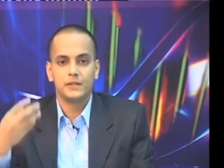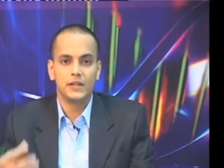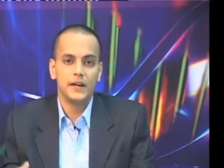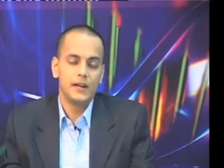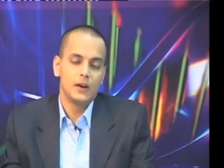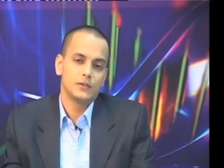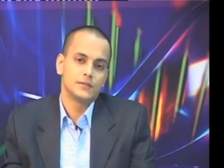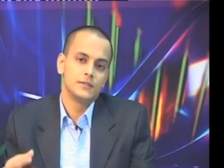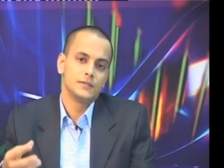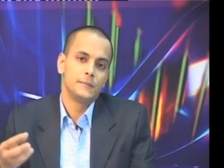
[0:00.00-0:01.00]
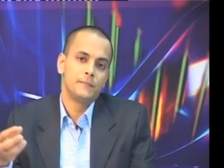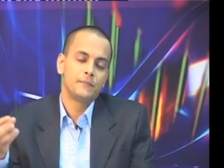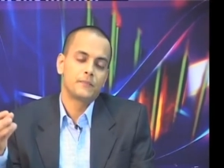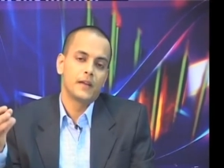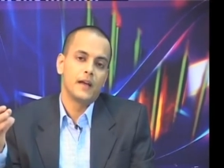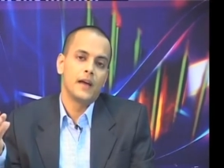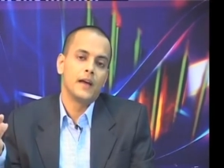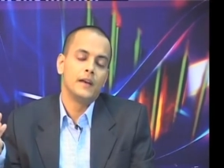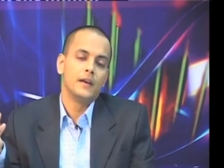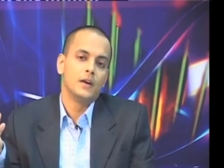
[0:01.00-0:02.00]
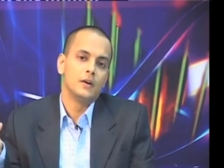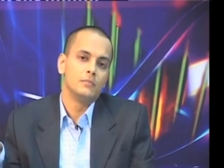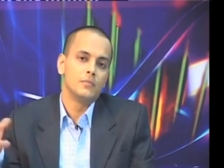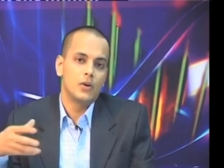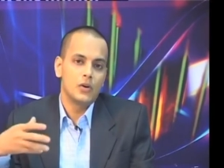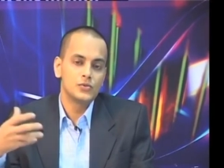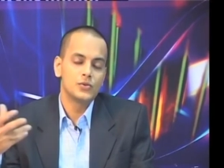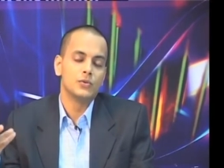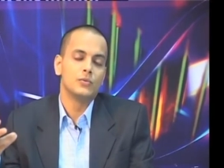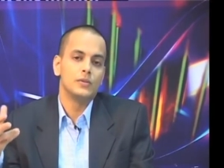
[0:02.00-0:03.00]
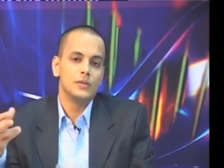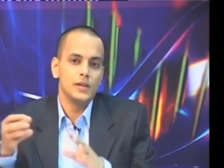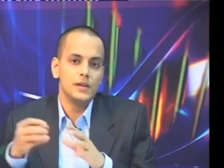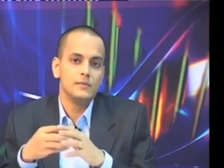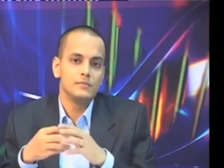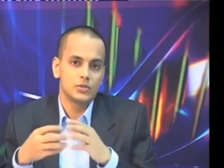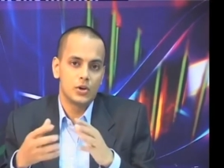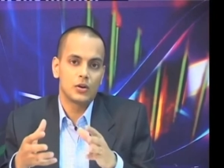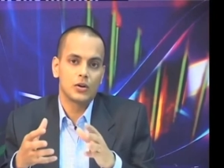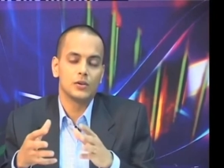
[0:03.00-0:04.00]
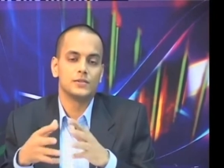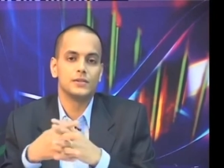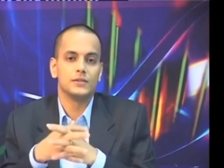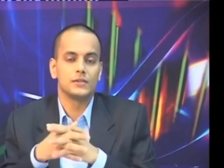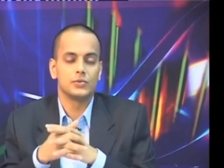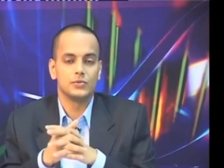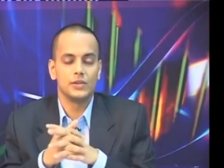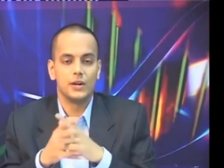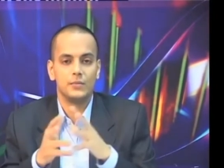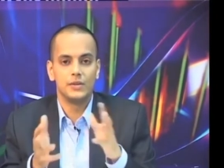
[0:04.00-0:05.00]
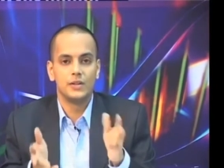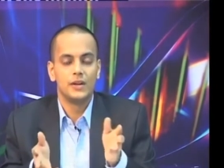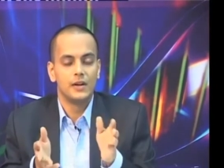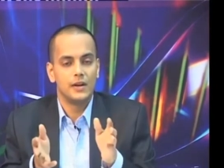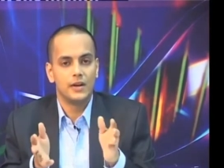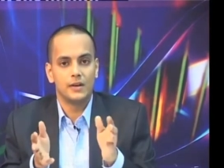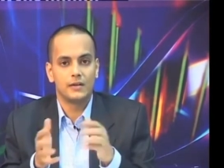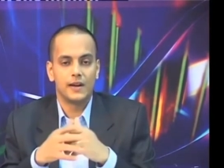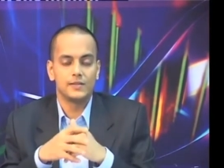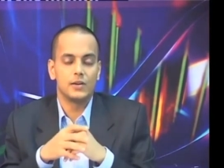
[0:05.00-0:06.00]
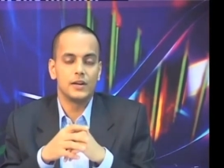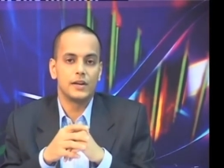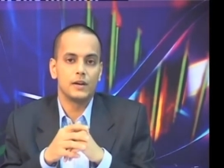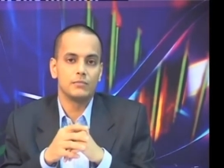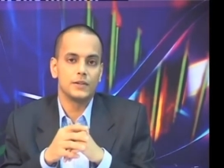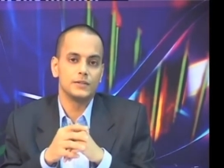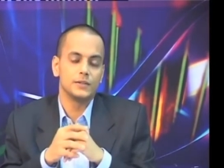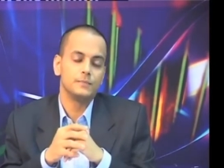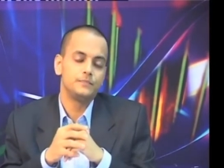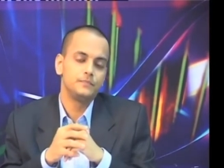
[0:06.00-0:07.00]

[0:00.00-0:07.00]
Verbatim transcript: 3D losses and um, also the shock losses associated with uh, transonic compressor.